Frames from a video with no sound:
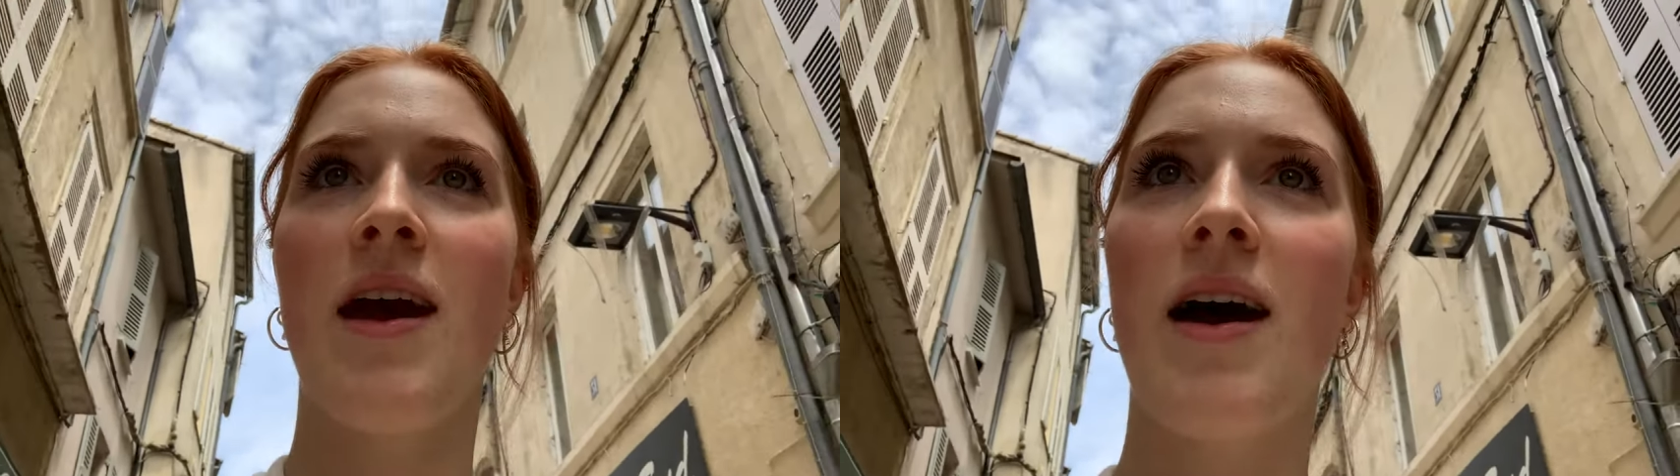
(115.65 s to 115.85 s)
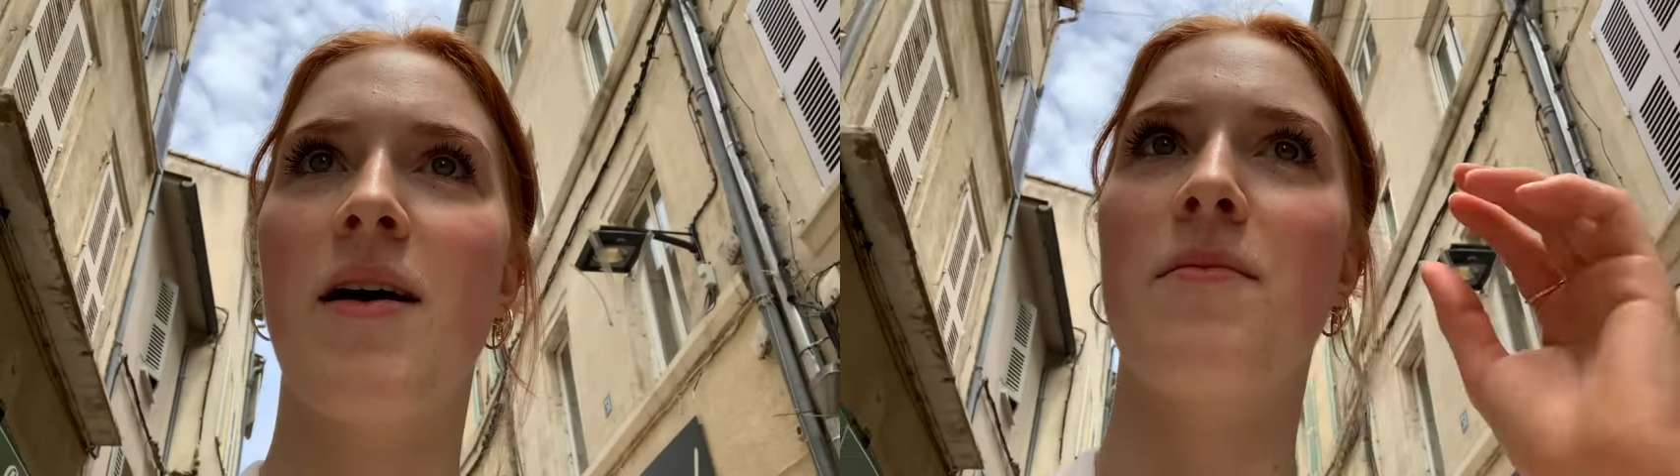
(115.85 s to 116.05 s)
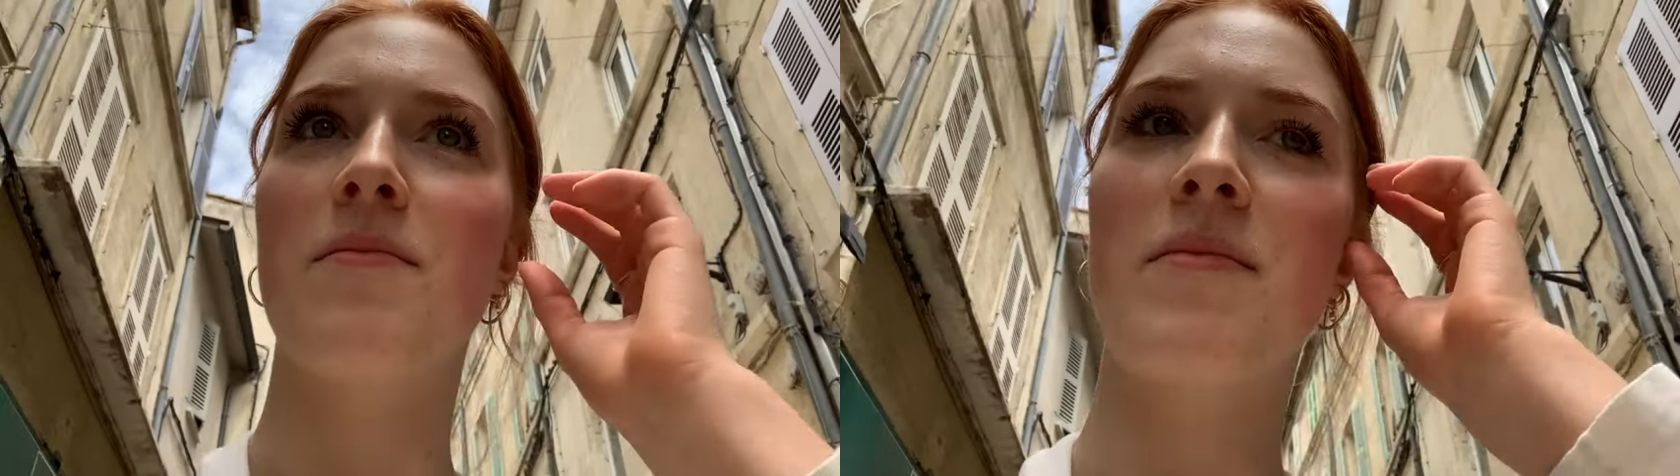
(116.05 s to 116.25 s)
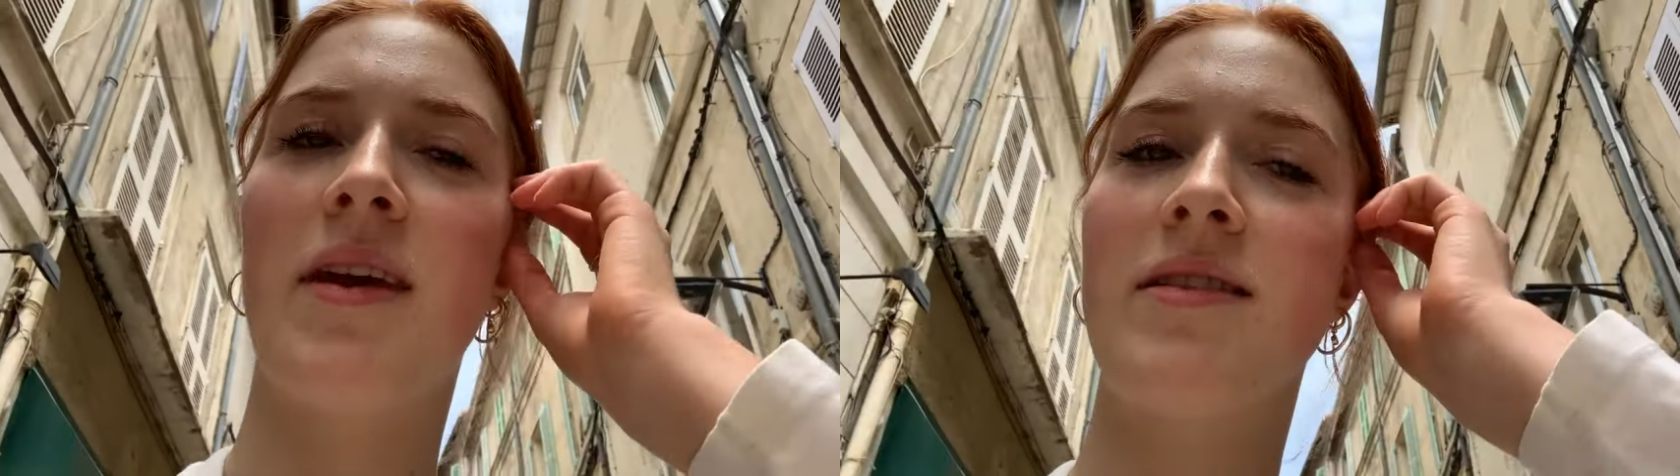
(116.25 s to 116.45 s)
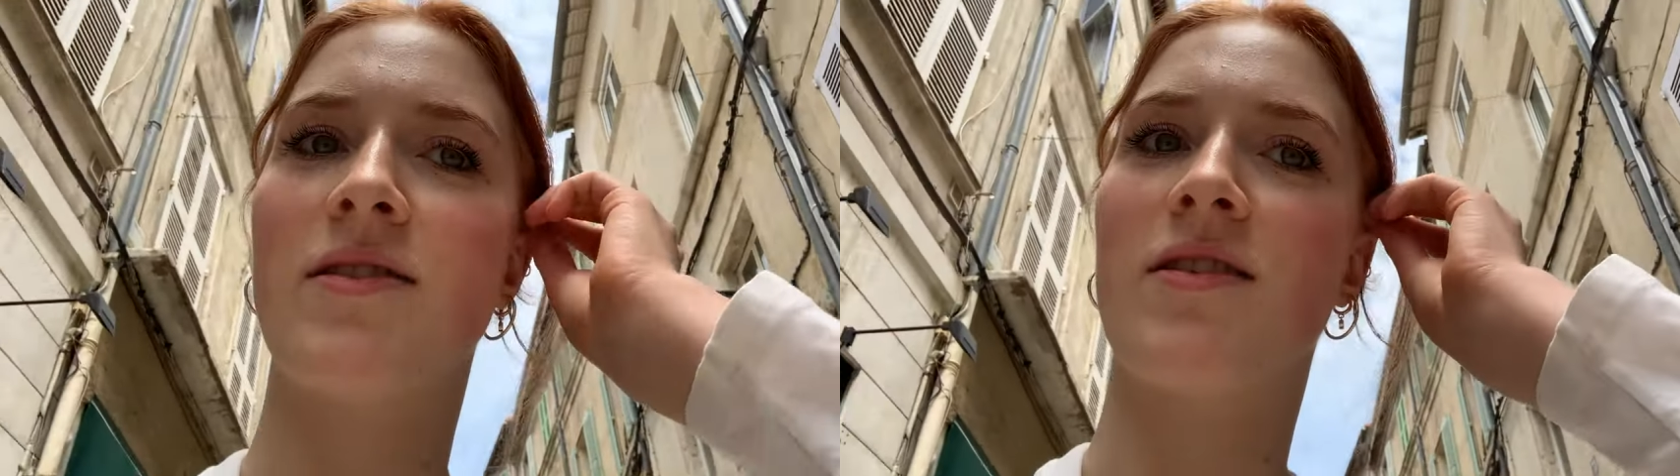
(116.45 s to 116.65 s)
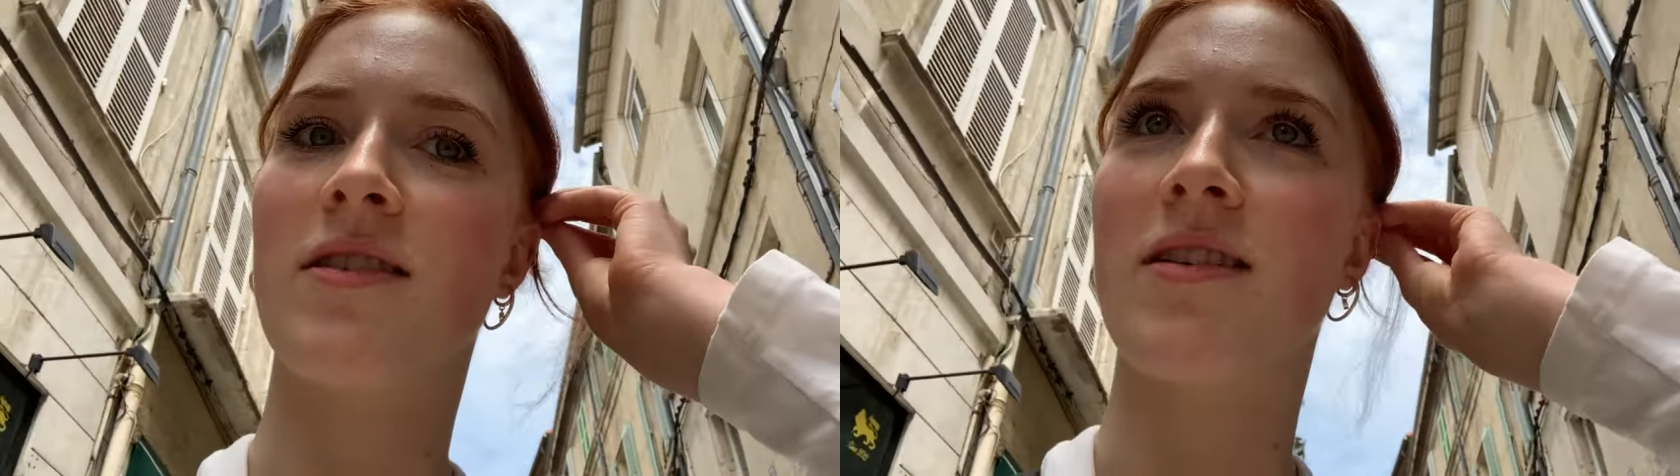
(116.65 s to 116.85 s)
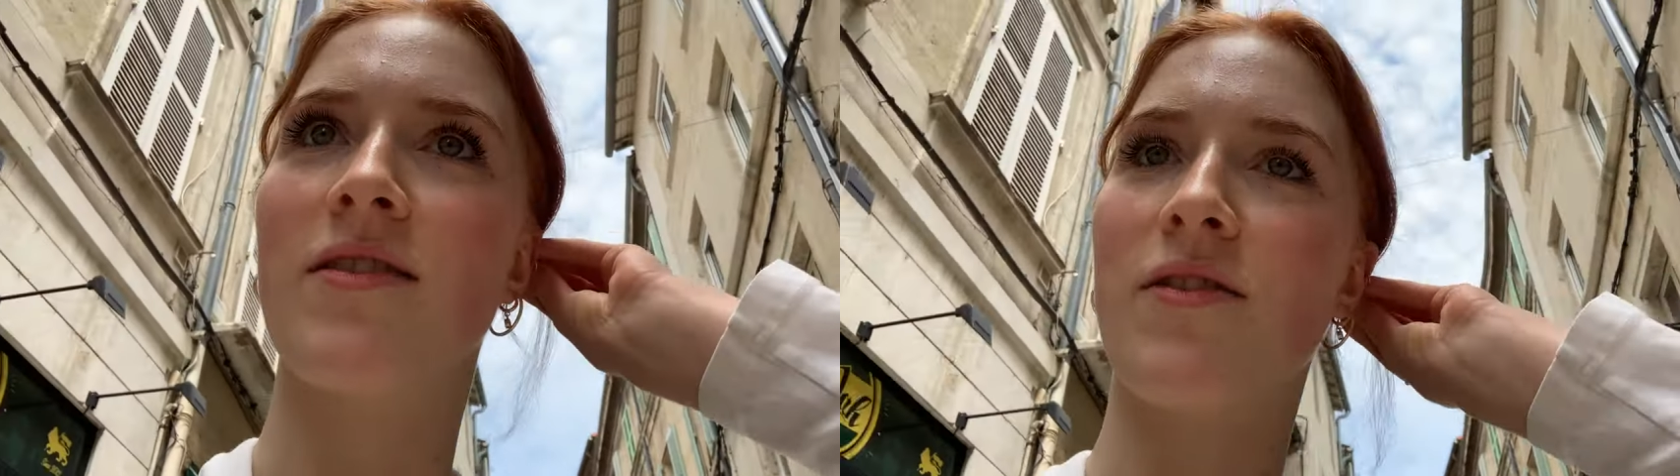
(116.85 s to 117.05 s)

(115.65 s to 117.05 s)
Um, it's got tons of